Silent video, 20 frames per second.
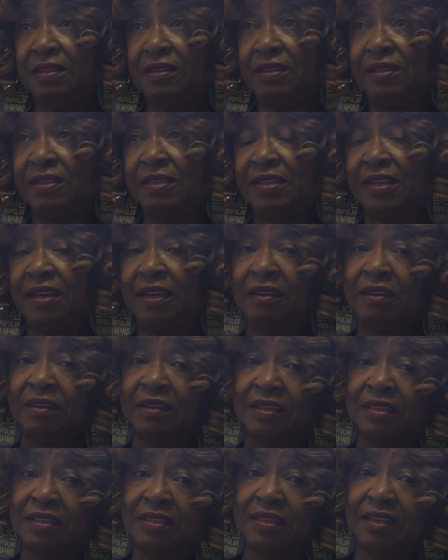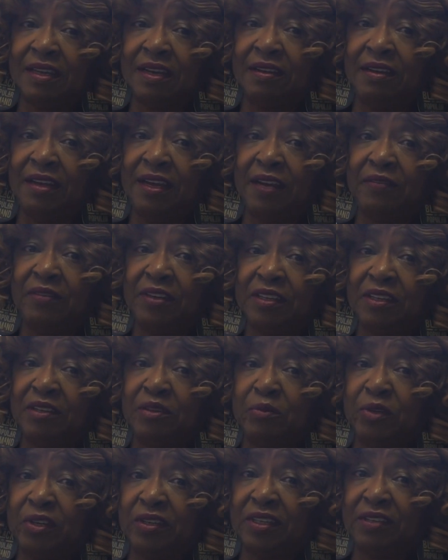the Staunton Augusta County African
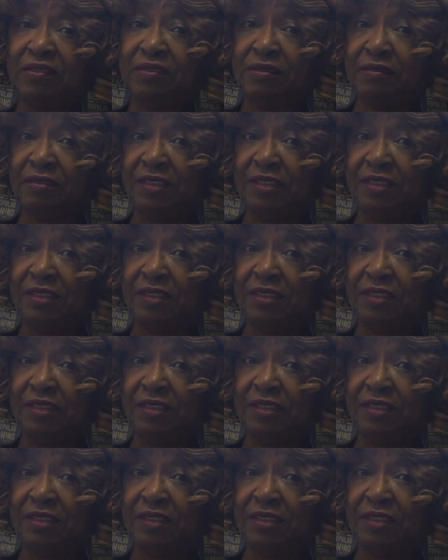American